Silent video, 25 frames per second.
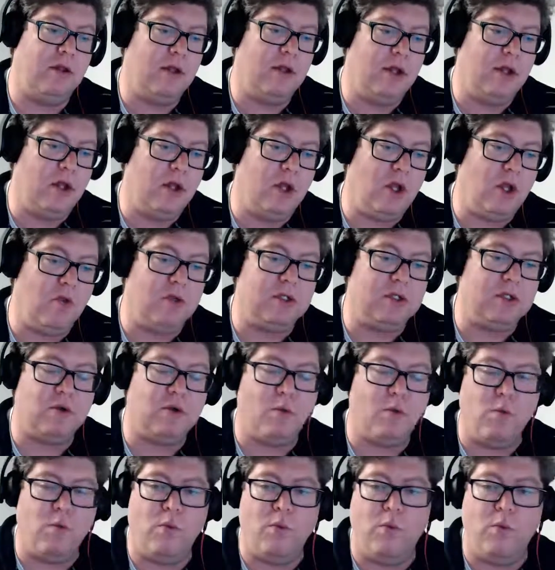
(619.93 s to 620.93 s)
it, it was
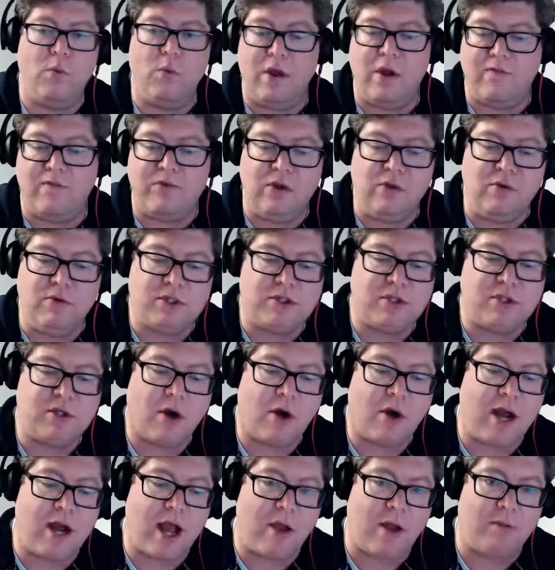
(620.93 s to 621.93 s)
a if you
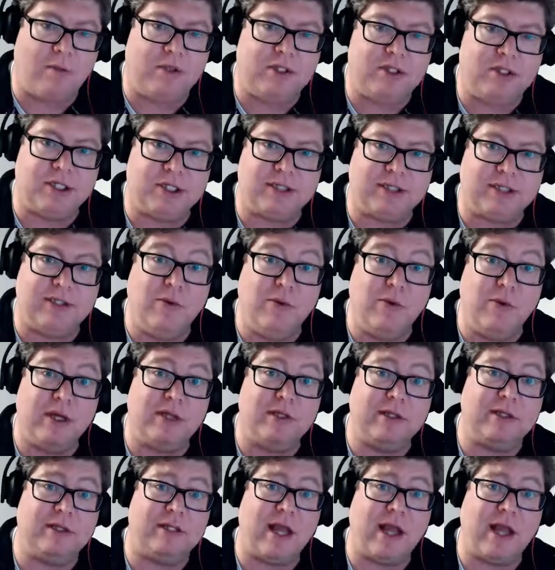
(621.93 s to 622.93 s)
start out with just New
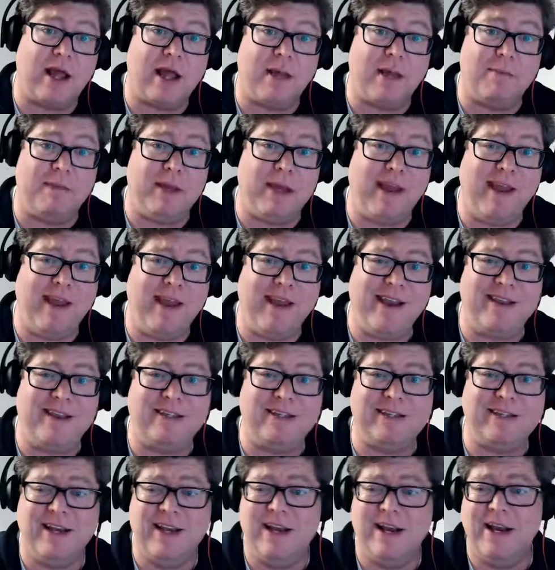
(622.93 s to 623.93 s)
England style
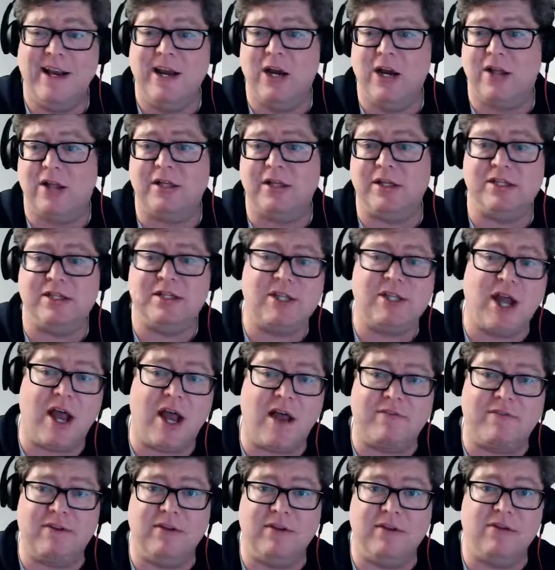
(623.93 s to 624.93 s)
IPAs and all this
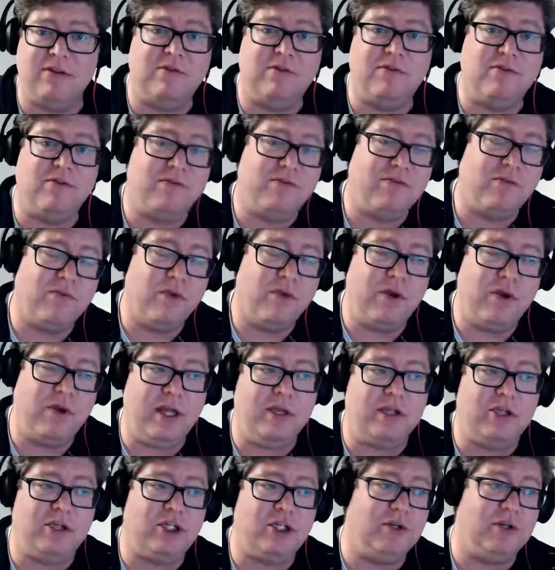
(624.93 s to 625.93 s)
soft and fruity
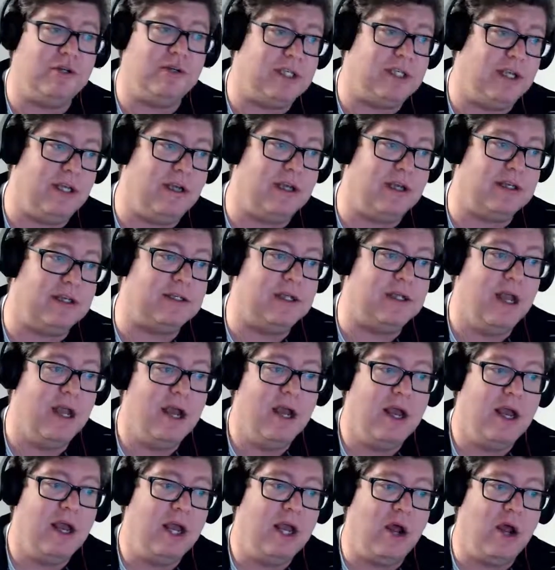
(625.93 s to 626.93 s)
juiciness,
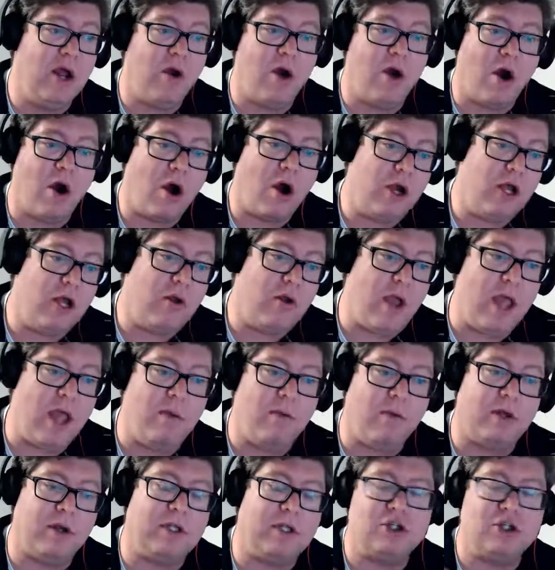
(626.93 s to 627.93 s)
you know, are you
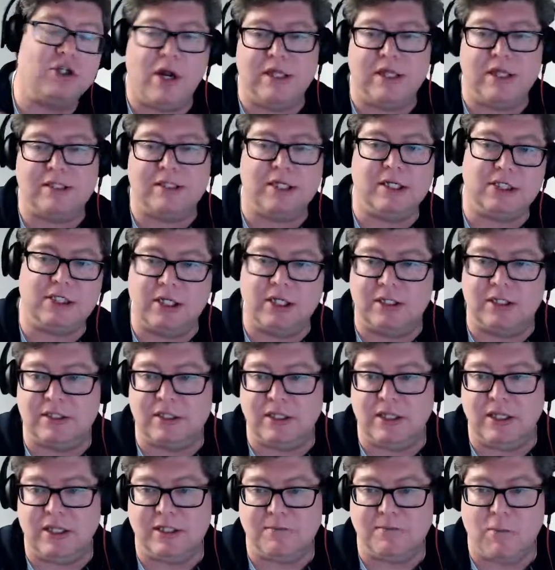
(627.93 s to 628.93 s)
able to transition to
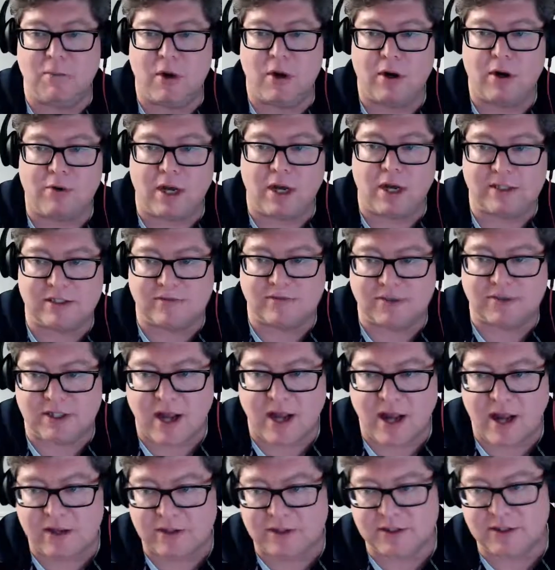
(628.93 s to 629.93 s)
these more aggressive
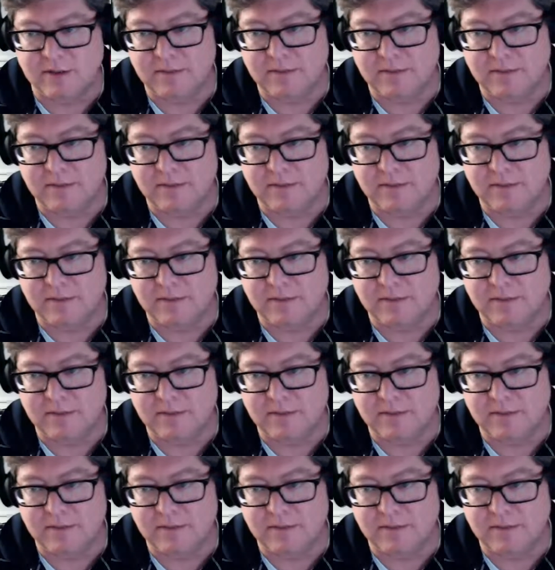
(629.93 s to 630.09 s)
styles?